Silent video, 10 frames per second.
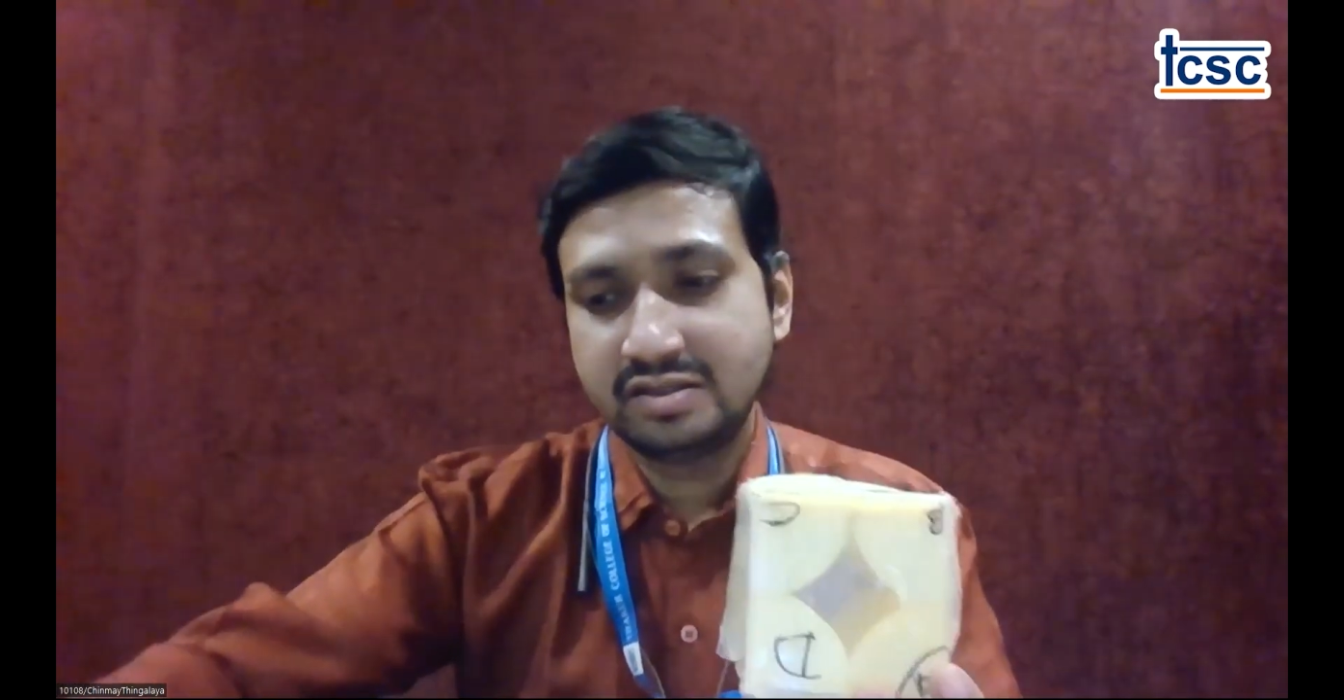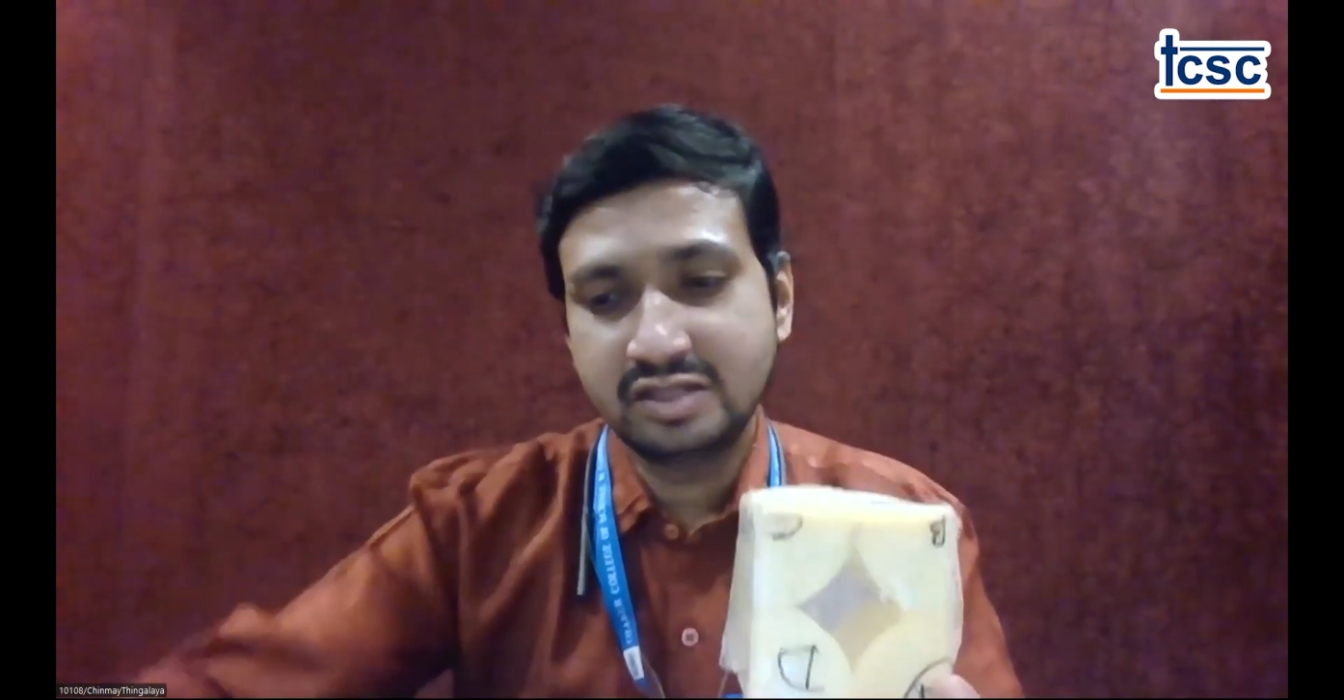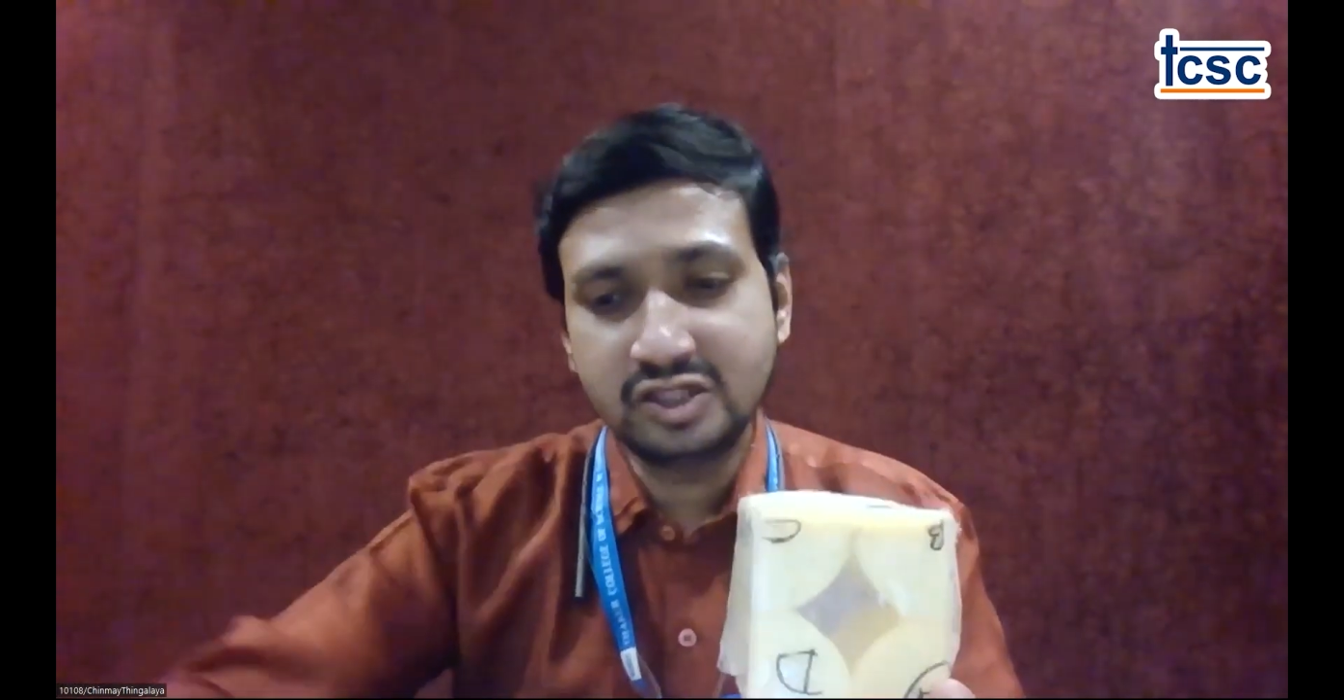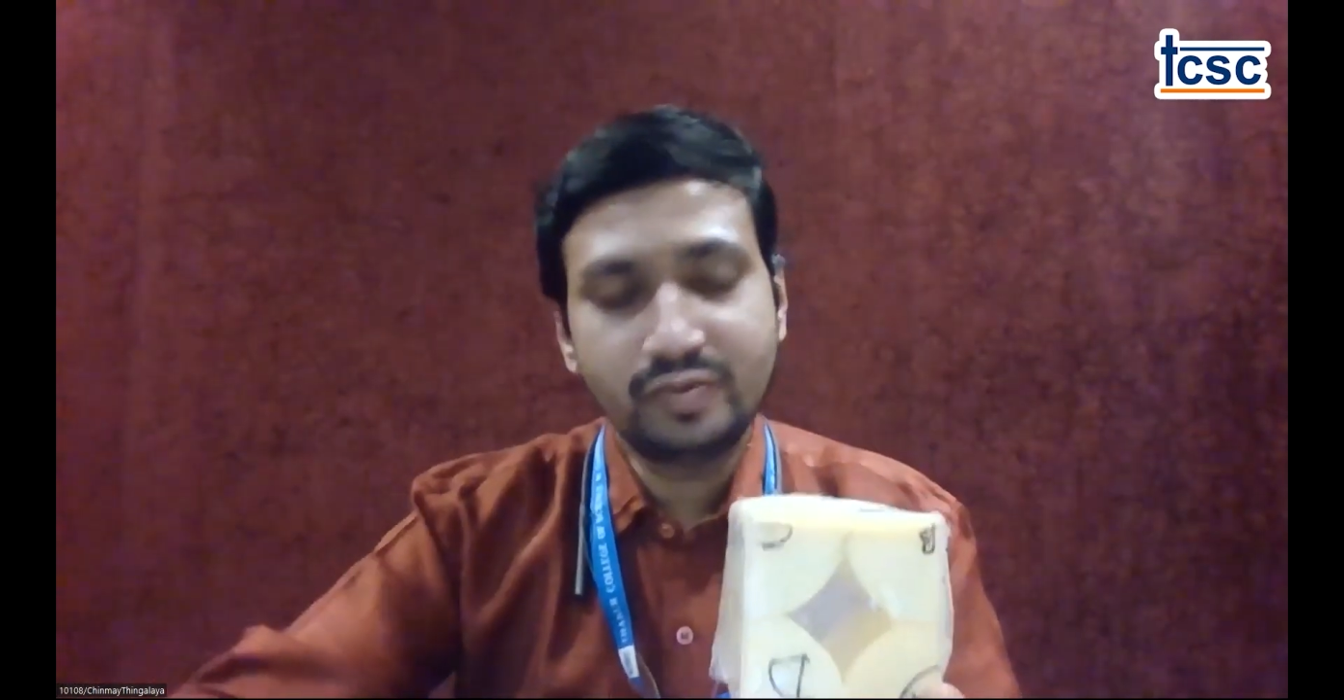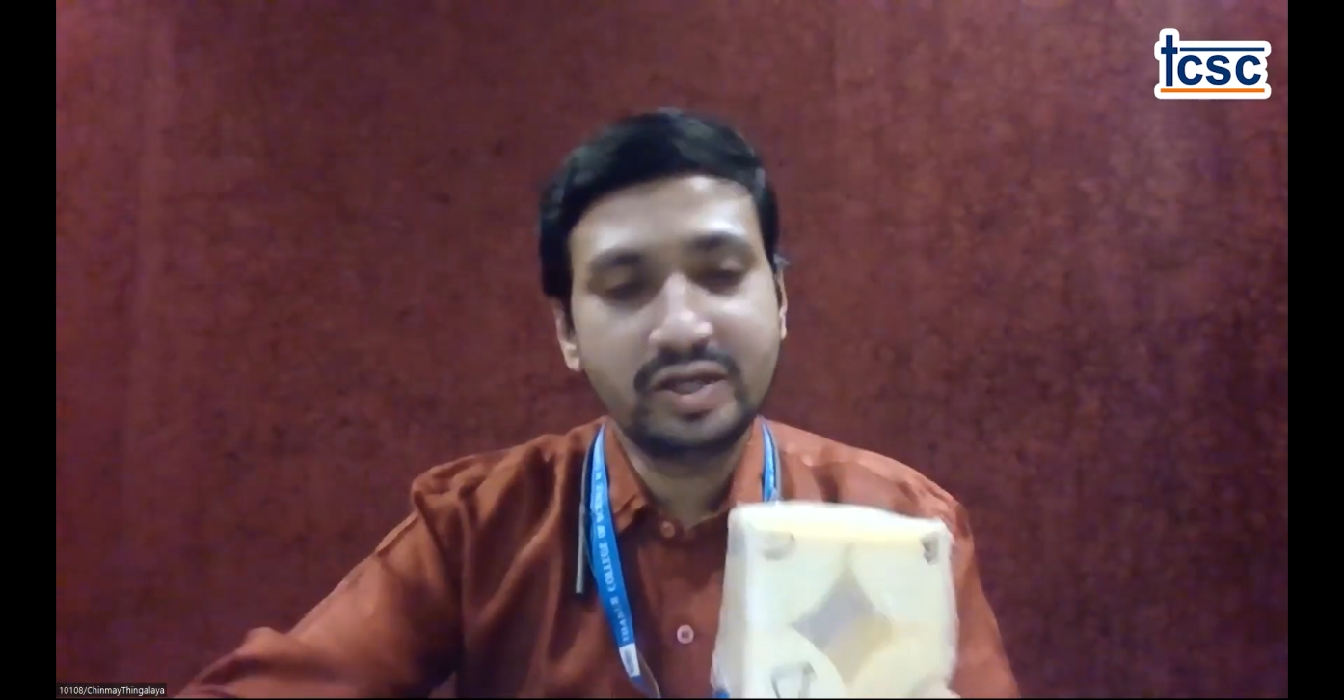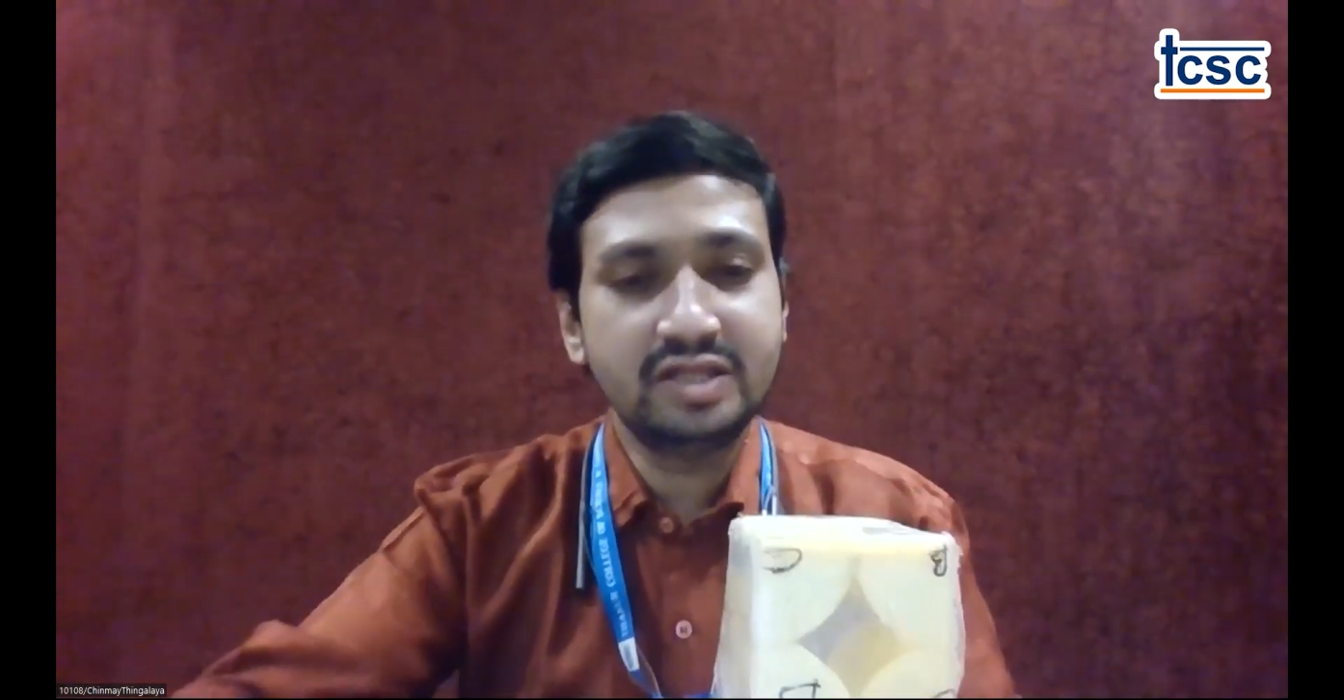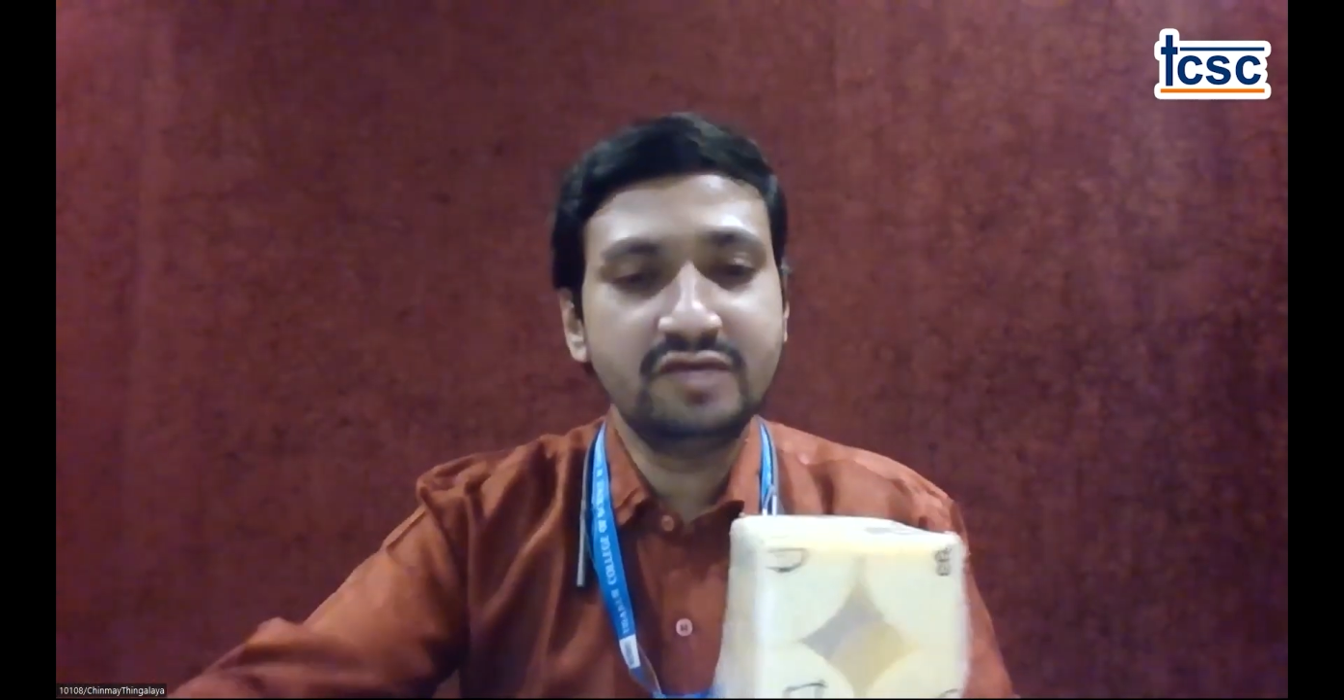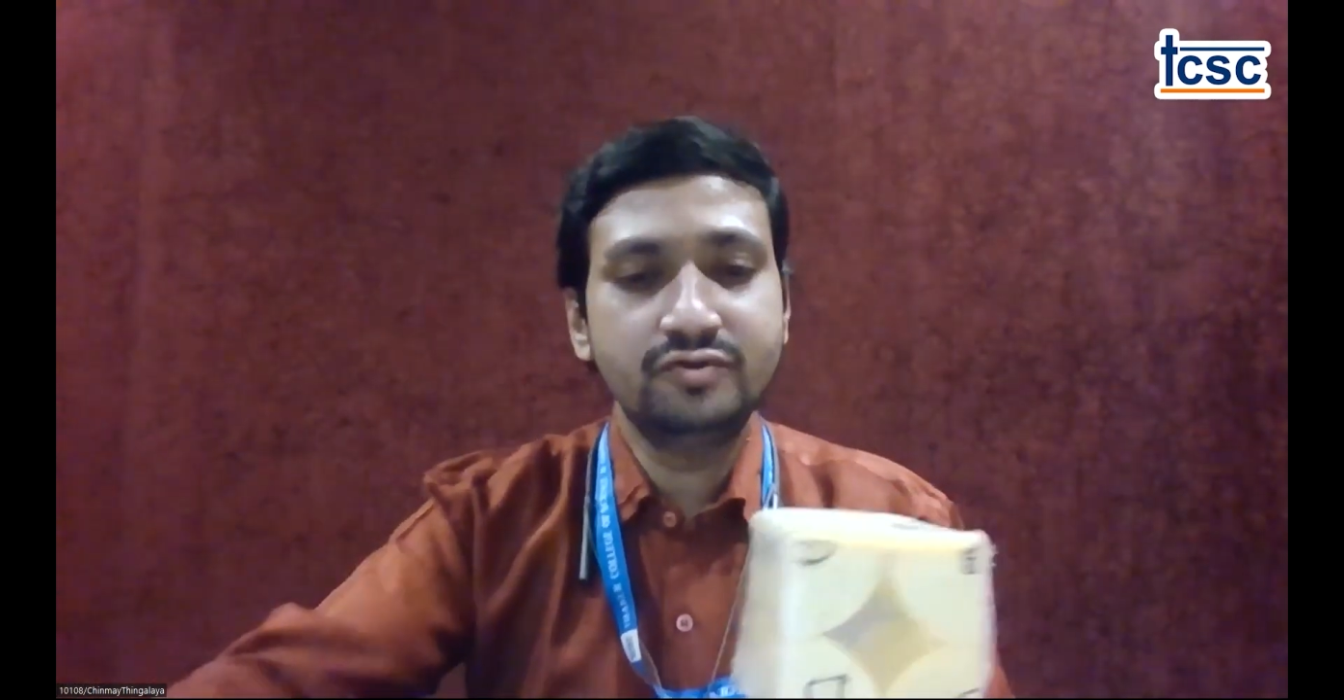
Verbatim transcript: this plane,